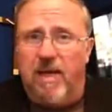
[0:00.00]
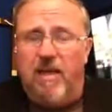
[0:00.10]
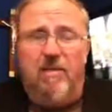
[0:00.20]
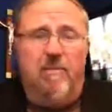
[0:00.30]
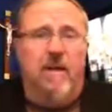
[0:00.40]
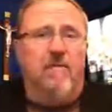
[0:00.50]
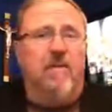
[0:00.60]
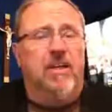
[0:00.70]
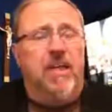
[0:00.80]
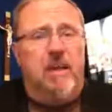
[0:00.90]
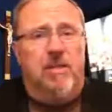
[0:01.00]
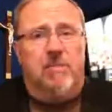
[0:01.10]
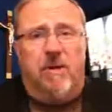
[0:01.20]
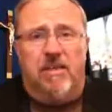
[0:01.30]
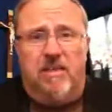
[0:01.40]
And then, whenever
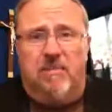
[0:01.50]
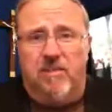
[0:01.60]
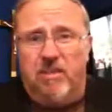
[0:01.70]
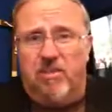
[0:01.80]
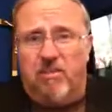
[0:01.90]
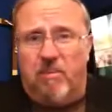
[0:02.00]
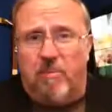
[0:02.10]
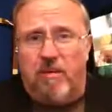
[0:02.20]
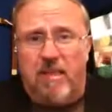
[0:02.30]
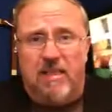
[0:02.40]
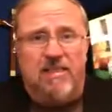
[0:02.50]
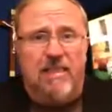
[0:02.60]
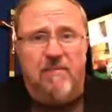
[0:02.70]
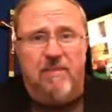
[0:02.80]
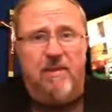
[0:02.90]
Yemen's president was in trouble and had
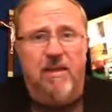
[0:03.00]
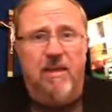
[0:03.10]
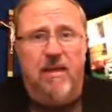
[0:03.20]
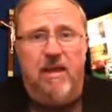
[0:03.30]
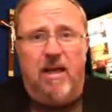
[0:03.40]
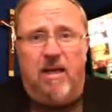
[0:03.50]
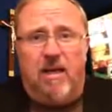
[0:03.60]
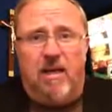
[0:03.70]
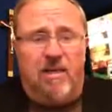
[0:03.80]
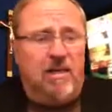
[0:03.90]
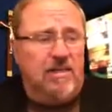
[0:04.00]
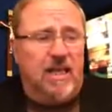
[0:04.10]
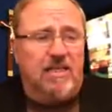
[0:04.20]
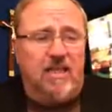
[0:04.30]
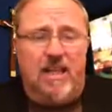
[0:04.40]
seven uh,
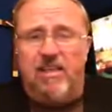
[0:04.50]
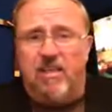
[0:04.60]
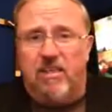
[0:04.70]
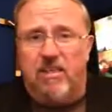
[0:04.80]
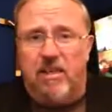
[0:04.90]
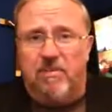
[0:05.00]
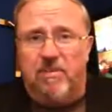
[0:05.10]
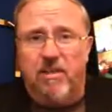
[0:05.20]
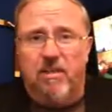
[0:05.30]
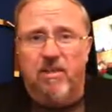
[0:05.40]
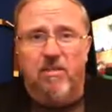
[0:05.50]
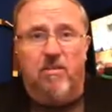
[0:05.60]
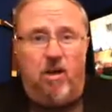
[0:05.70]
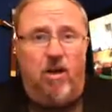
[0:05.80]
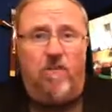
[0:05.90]
assassination attempts,
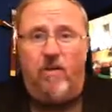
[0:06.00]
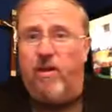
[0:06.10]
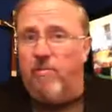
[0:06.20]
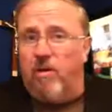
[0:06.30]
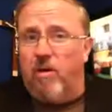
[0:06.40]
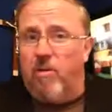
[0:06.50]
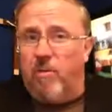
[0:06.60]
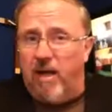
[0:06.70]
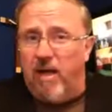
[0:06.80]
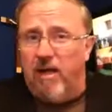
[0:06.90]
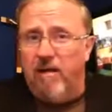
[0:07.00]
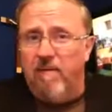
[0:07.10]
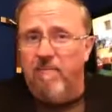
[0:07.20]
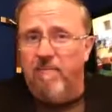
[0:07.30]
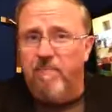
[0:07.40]
you called for him to go away.
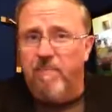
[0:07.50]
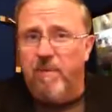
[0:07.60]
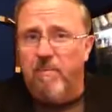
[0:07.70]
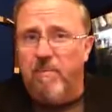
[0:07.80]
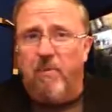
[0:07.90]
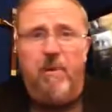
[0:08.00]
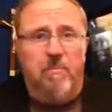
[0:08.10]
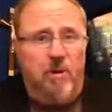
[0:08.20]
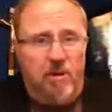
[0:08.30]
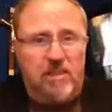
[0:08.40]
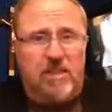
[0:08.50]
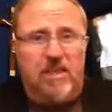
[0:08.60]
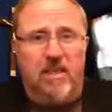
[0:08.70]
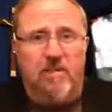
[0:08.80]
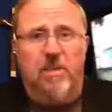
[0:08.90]
But when
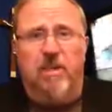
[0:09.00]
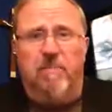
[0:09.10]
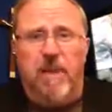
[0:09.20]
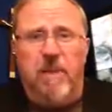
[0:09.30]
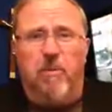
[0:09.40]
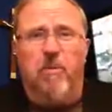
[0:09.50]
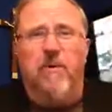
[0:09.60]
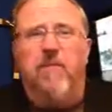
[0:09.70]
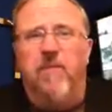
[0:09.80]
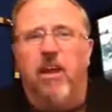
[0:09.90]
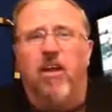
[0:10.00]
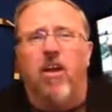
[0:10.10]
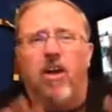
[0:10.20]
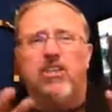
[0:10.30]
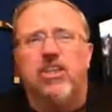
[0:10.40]
Mursi, when the people, when the
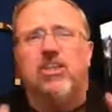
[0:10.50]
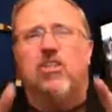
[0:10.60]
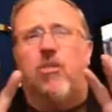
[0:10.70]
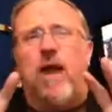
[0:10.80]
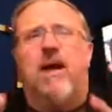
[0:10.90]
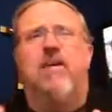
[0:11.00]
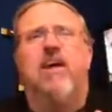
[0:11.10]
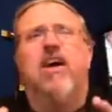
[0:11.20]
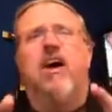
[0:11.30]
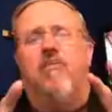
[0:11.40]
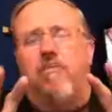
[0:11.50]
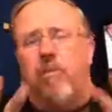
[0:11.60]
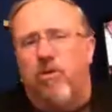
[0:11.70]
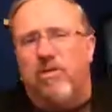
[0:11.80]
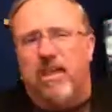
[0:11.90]
largest crowd of
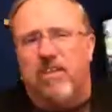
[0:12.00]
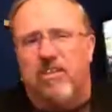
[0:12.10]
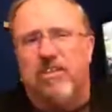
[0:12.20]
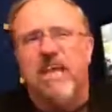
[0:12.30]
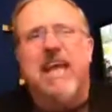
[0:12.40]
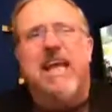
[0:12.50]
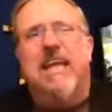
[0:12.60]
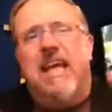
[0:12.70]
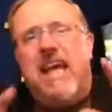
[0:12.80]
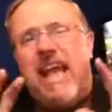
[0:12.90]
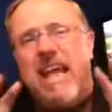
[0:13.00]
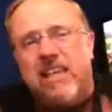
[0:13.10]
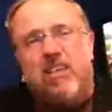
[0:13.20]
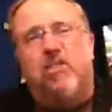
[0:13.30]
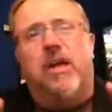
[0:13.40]
protesters in the
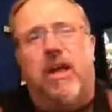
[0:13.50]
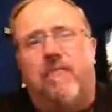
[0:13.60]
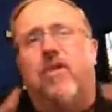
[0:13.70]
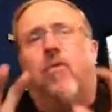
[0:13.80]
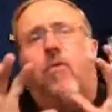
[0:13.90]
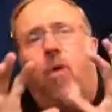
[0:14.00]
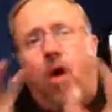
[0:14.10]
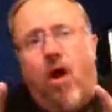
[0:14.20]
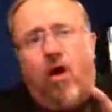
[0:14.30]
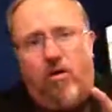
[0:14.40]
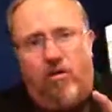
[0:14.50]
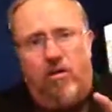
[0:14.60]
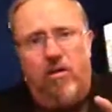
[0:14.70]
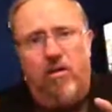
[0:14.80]
history of the world,